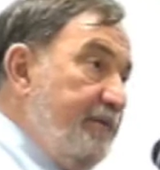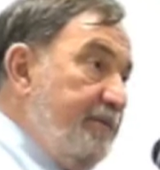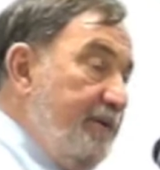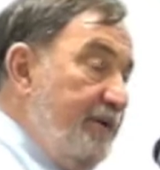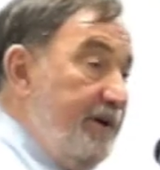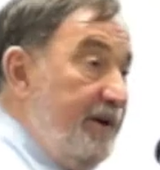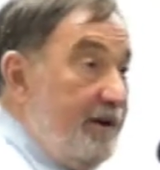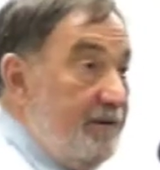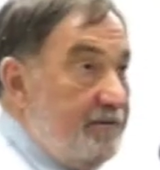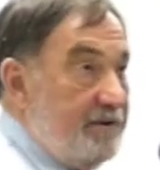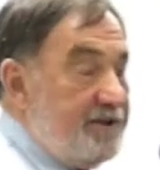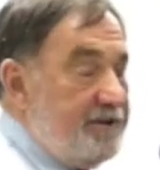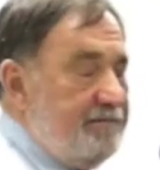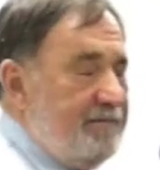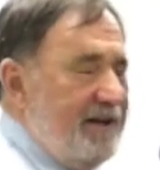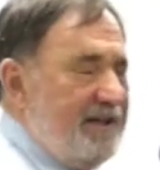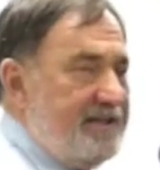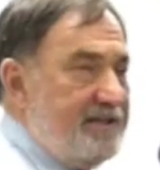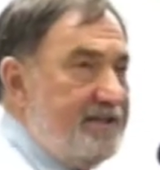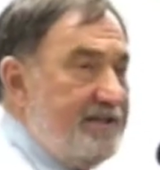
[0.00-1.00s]
to put in, which
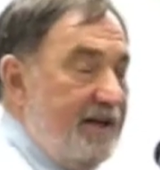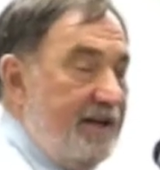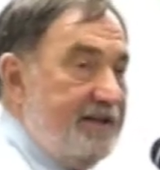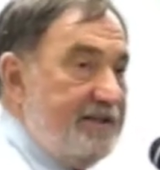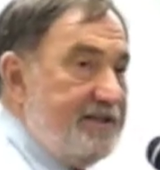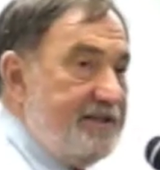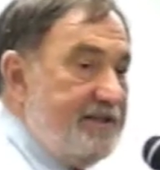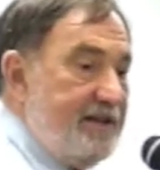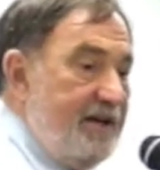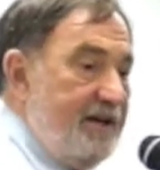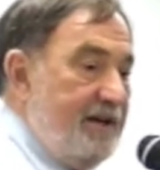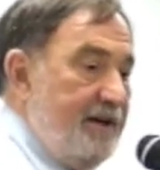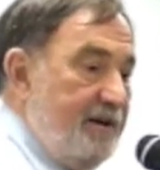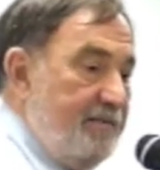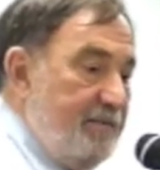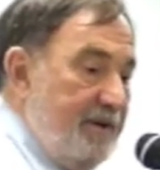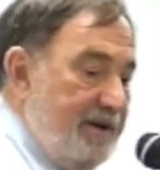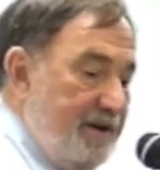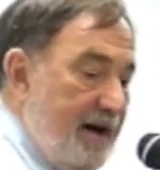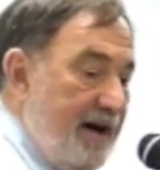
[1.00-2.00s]
makes sense,
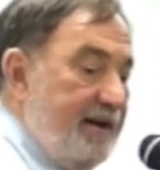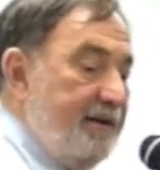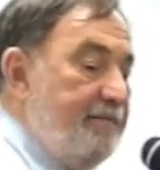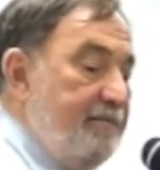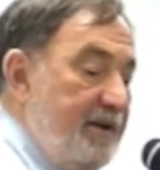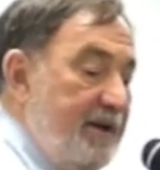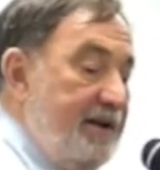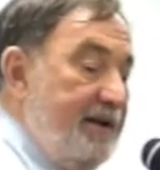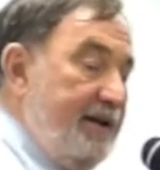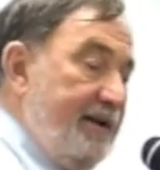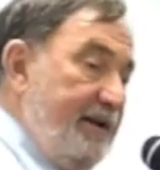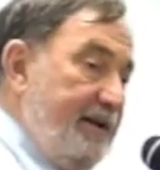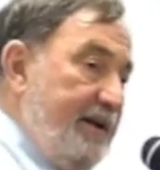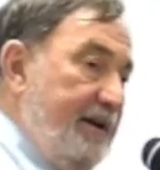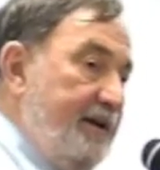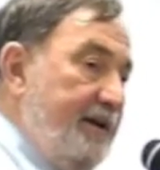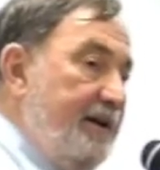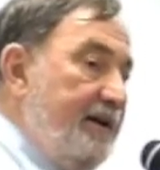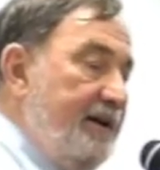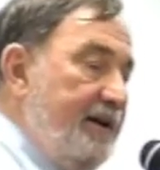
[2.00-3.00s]
but not
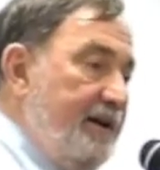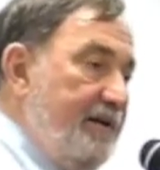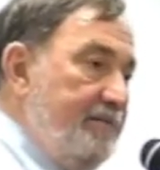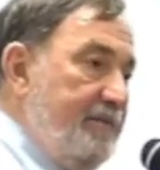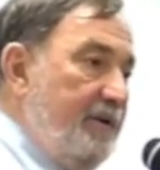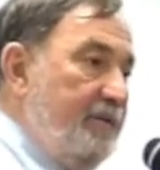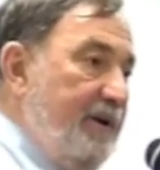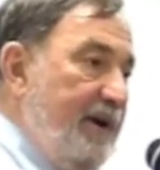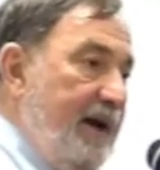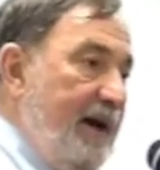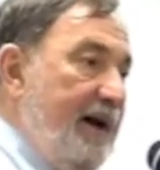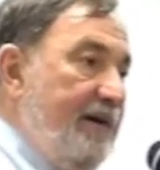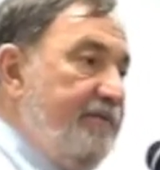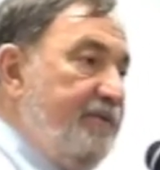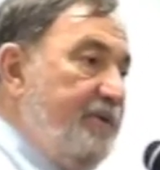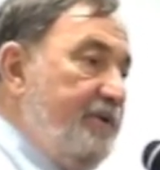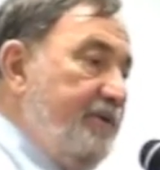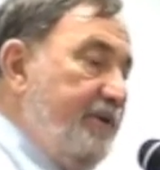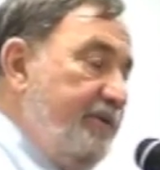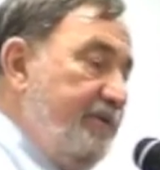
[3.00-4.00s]
immediately. But we
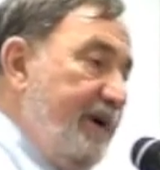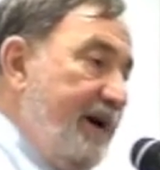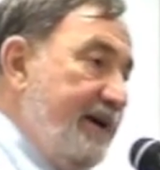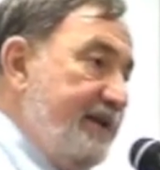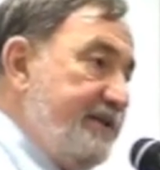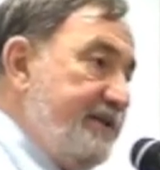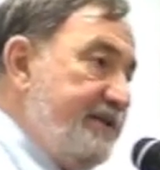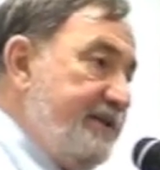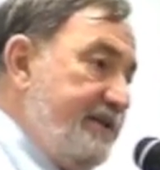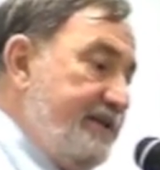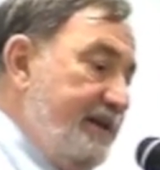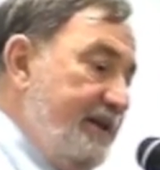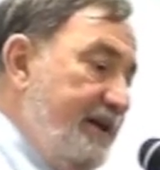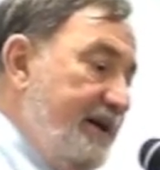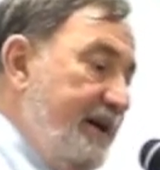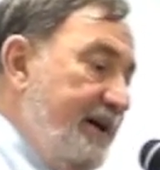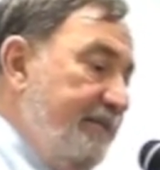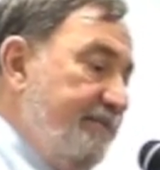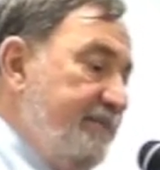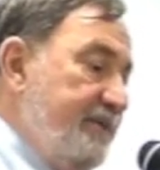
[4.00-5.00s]
have to address
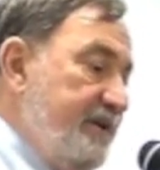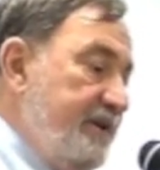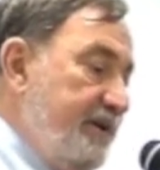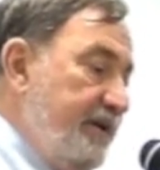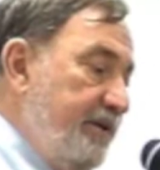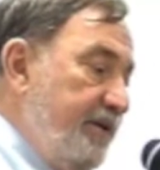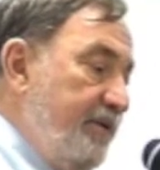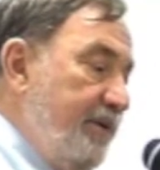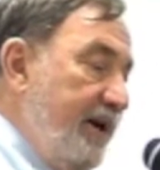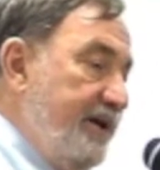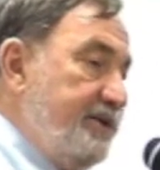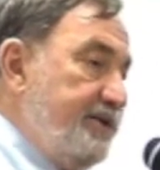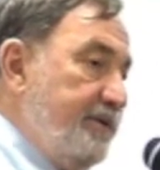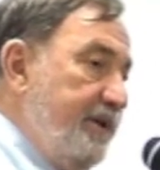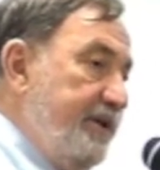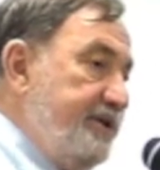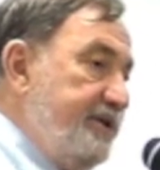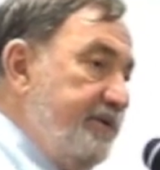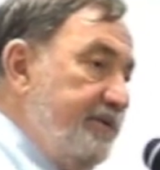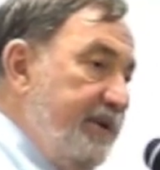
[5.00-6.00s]

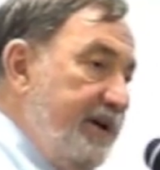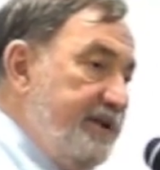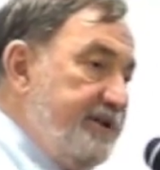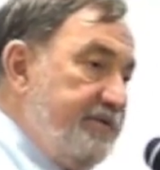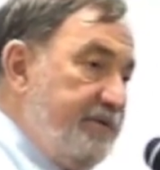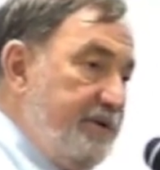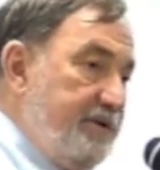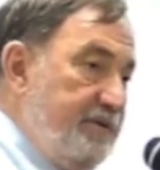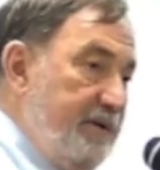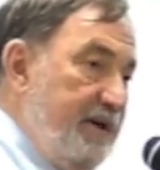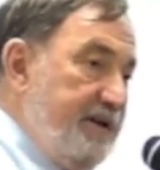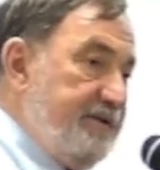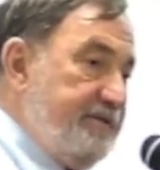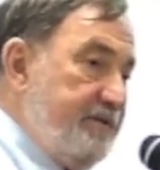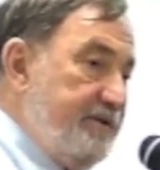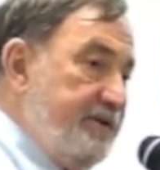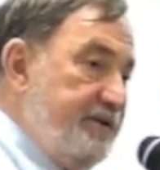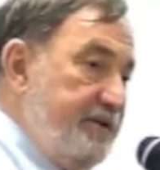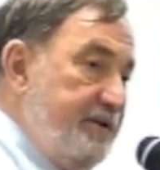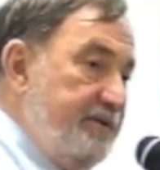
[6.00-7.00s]
graduation rates for
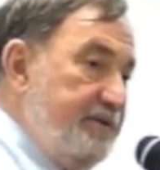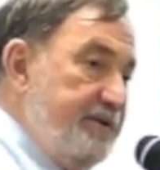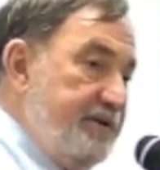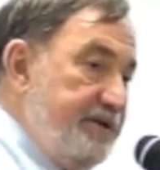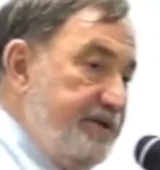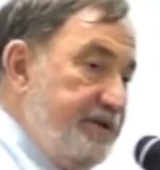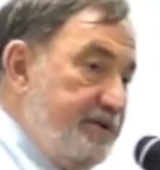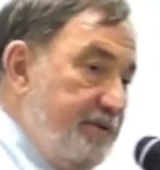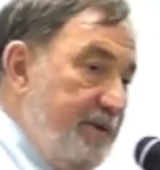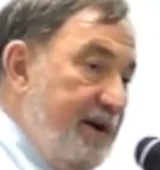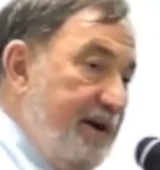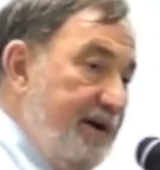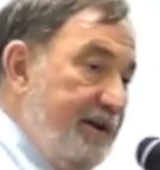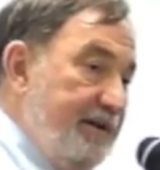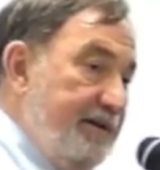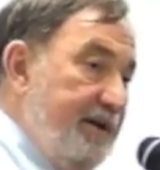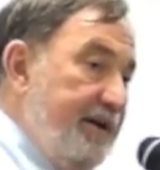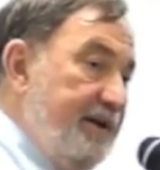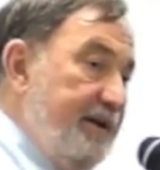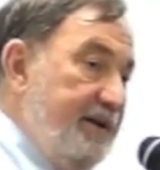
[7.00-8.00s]
transfer students as
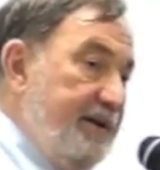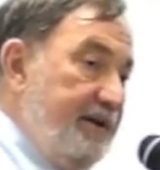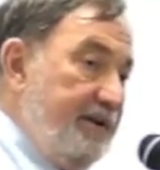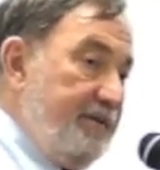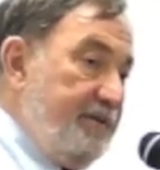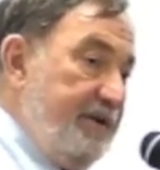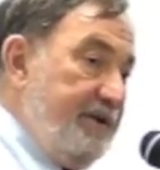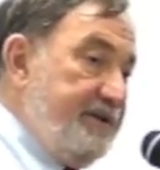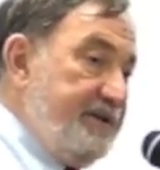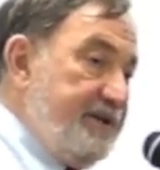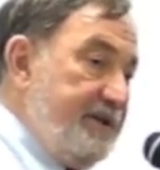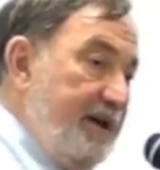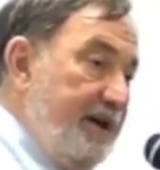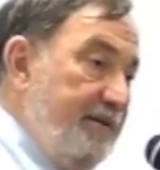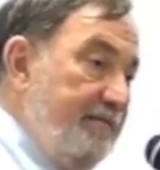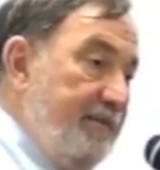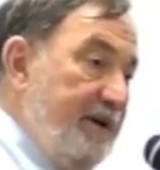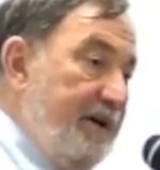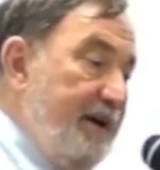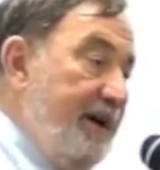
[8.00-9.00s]
well and increase
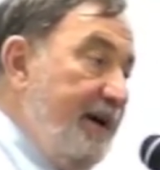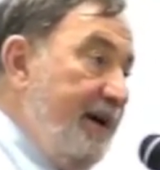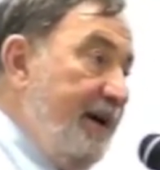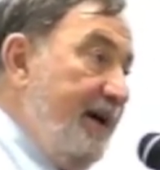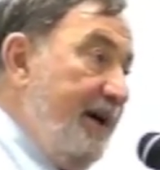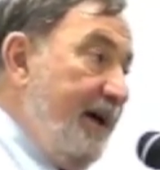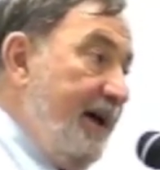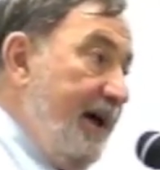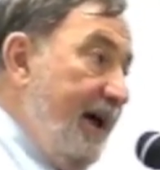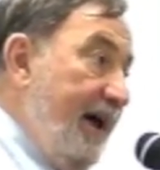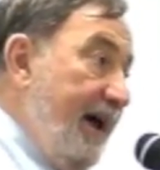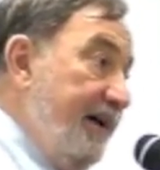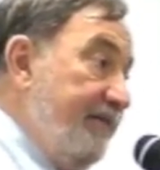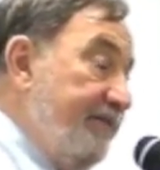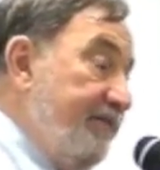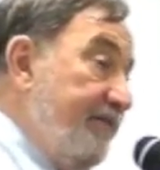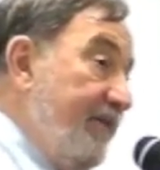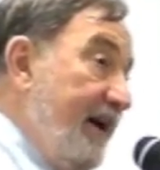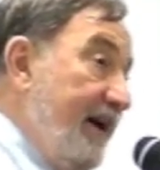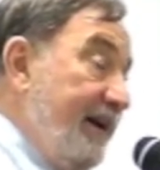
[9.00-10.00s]
them.
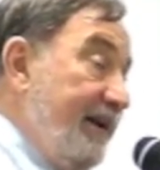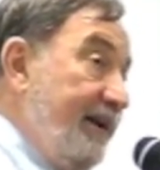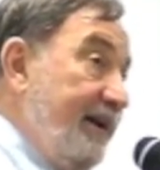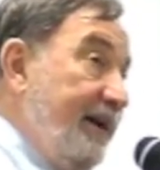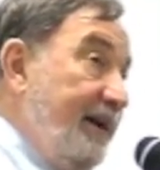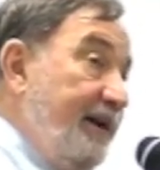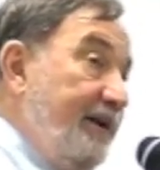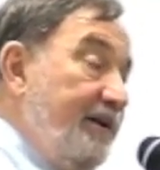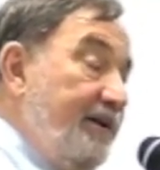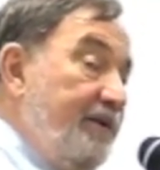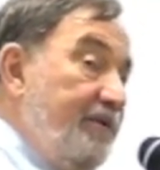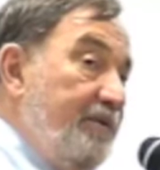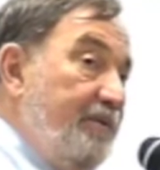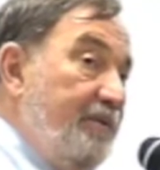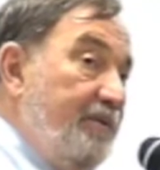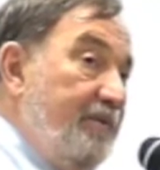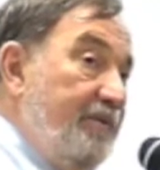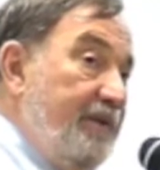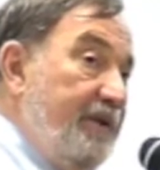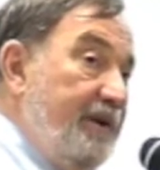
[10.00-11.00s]
And finally,
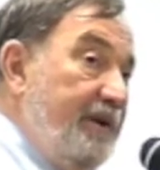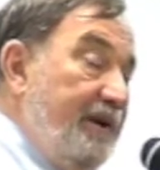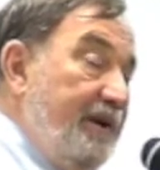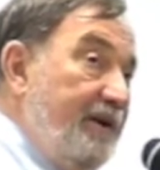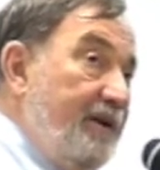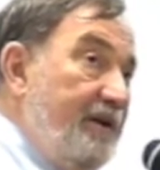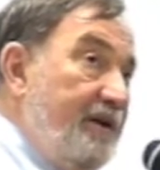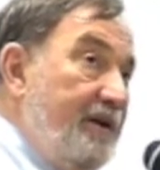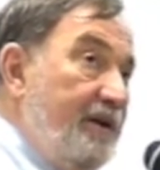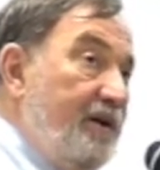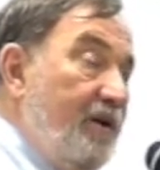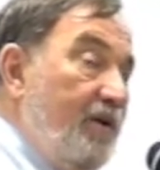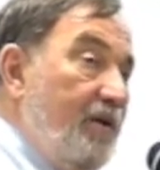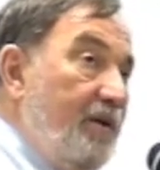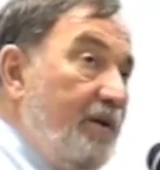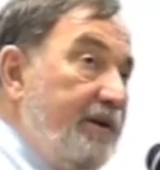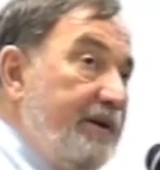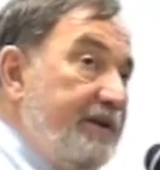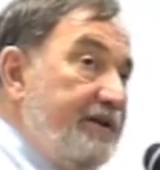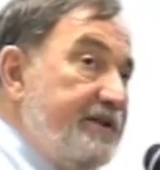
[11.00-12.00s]
the
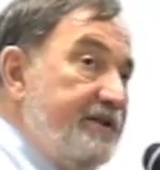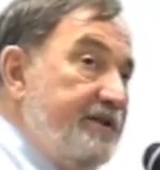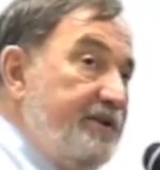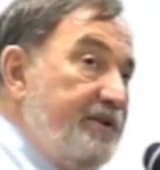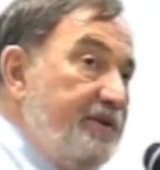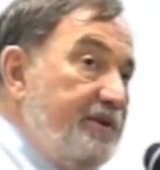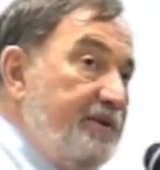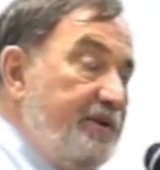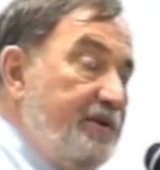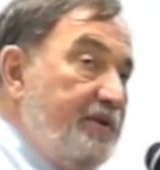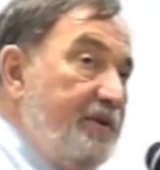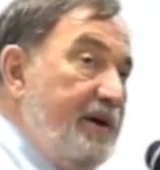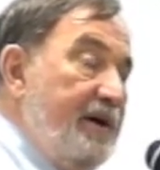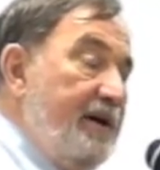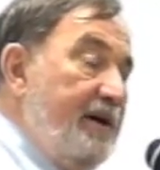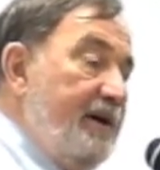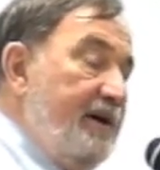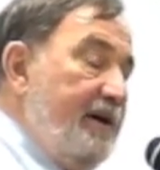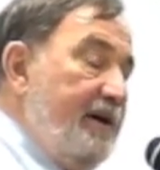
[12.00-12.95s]
goal is to